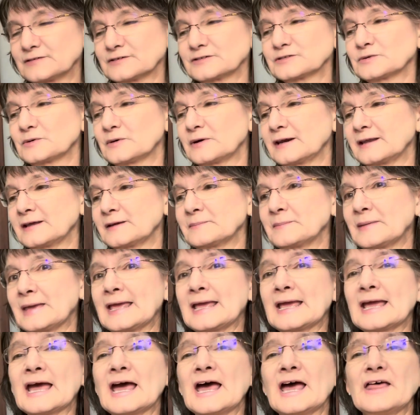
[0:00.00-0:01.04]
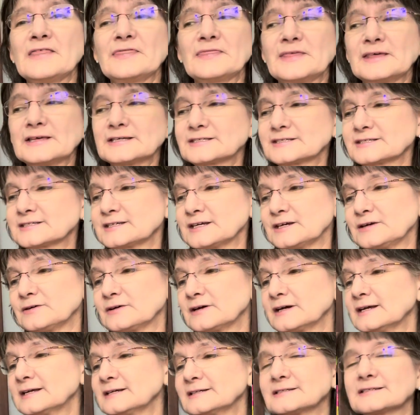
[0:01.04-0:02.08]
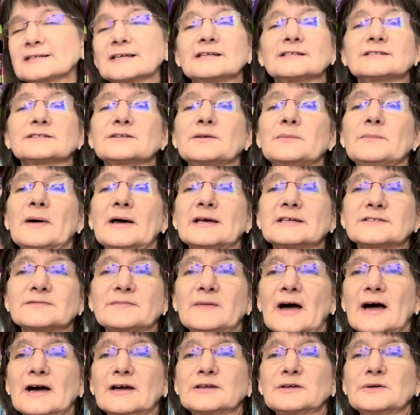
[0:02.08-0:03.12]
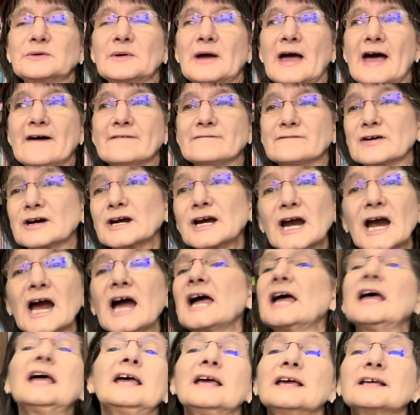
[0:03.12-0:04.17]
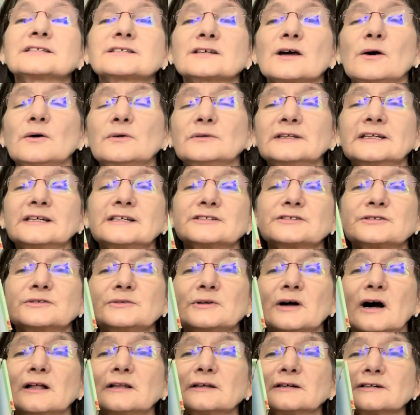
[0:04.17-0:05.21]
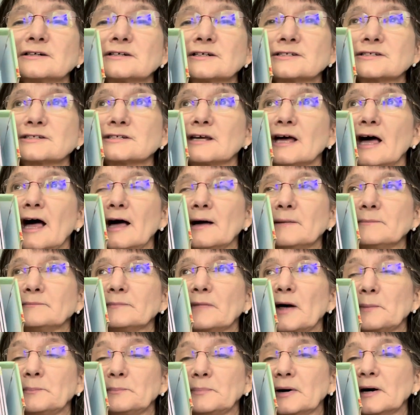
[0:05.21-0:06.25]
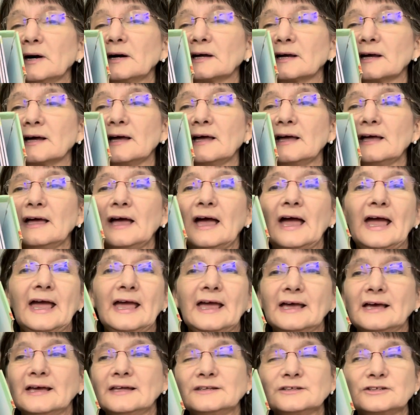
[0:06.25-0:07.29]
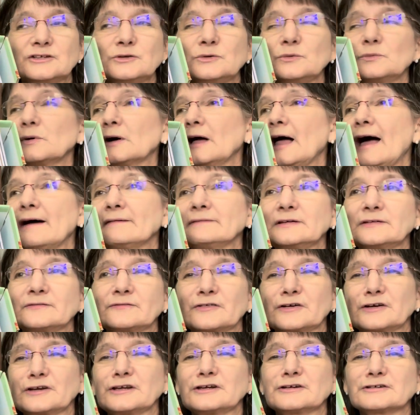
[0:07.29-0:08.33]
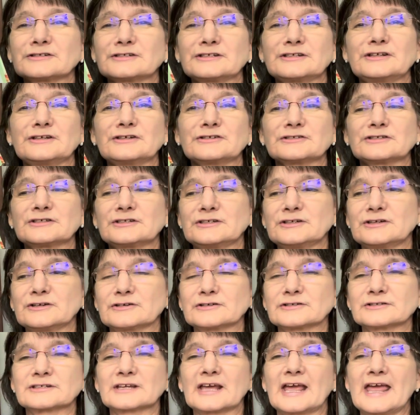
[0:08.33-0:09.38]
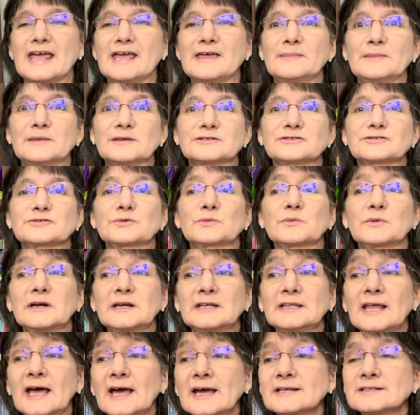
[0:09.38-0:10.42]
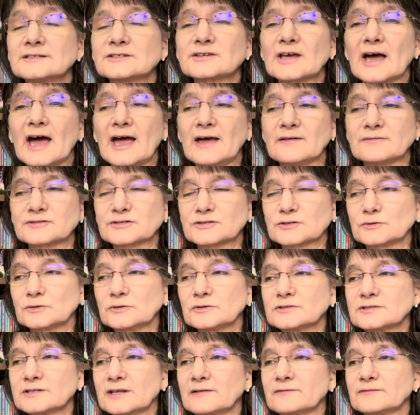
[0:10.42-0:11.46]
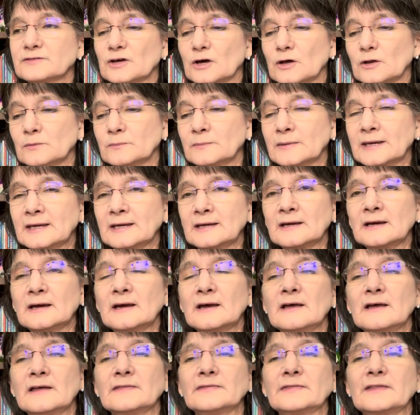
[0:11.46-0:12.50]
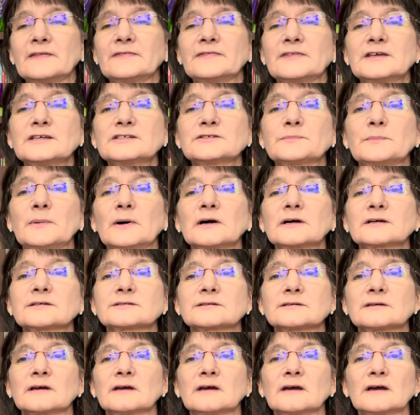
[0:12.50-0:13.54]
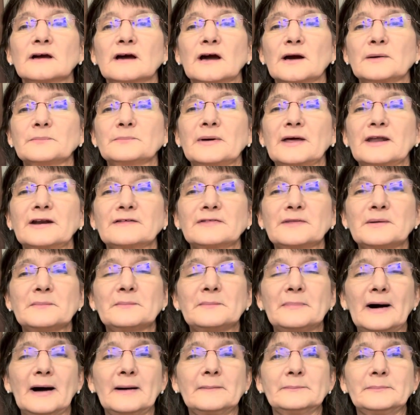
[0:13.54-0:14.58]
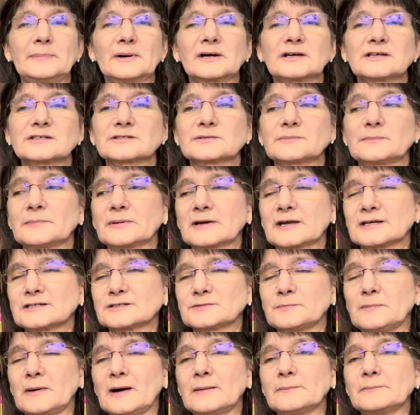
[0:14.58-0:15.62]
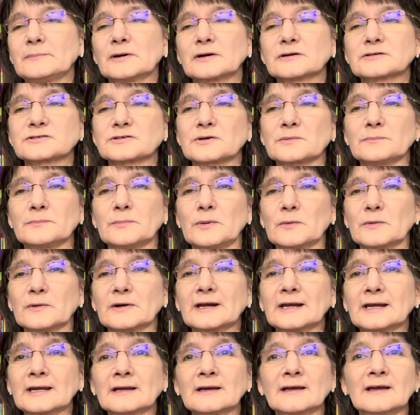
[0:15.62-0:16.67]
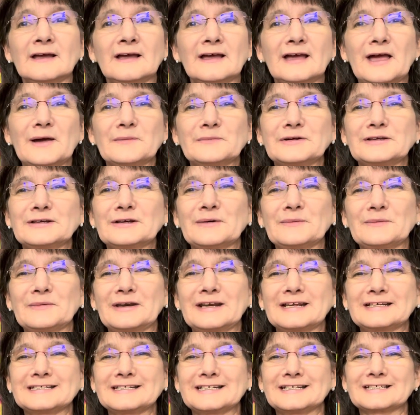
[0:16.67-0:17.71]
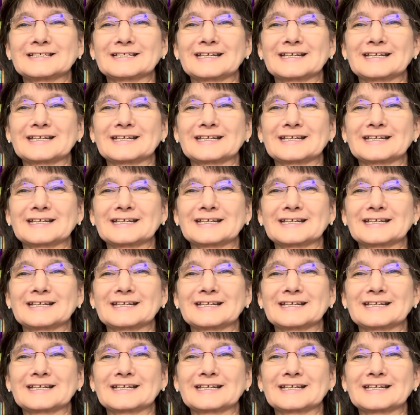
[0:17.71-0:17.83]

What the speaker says: joining me. This series is the best value ever. It's only $2 a book, and you will have it for years and years and years. And the storylines, I have schools that have told me that these books are better than Bob books because Bob books are boring, and we don't want to teach